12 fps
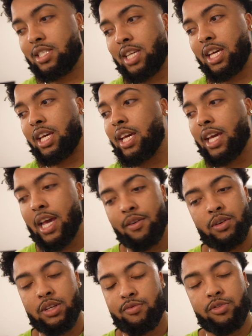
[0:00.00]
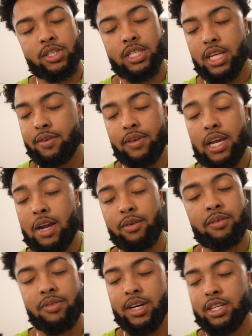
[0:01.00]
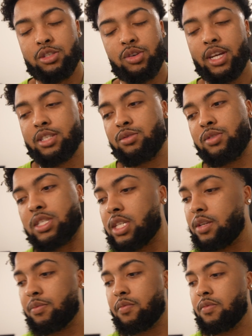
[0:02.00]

take every fucking trade you see.